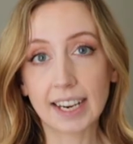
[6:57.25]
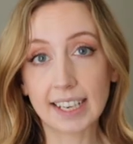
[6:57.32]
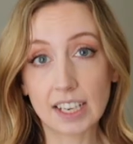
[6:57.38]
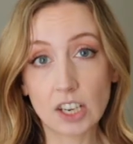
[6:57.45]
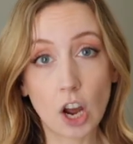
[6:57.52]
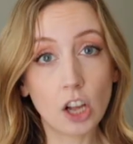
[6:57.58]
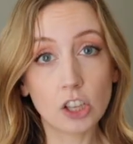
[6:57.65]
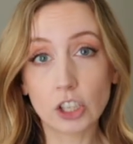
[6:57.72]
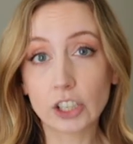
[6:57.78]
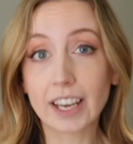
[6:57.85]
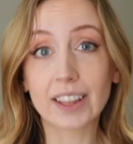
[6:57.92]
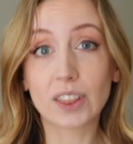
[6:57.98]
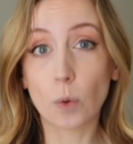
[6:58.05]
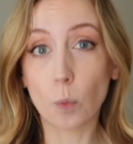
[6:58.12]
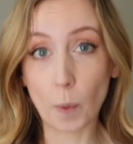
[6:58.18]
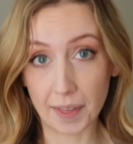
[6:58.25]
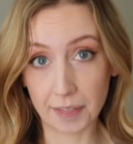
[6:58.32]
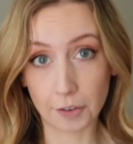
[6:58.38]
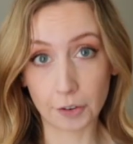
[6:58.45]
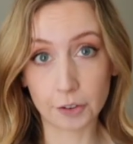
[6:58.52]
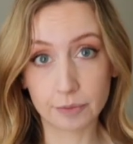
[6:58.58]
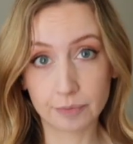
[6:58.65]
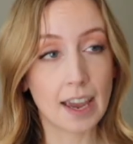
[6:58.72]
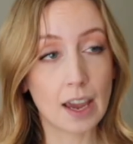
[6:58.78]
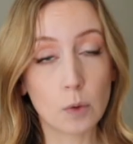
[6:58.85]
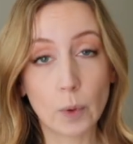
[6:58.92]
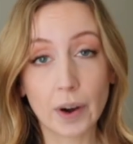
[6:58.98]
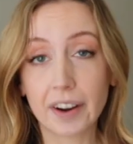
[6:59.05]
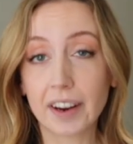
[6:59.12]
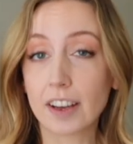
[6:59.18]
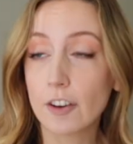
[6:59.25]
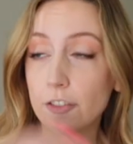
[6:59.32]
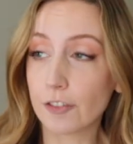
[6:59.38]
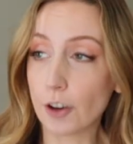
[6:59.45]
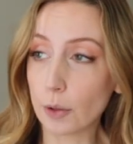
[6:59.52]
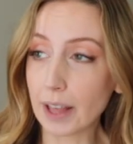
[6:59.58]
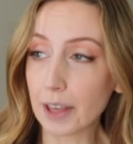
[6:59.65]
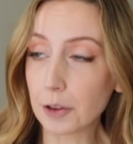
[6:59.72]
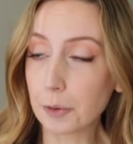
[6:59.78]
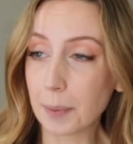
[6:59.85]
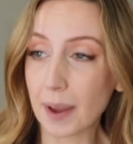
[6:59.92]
I did not look at the weather and wearing faux leather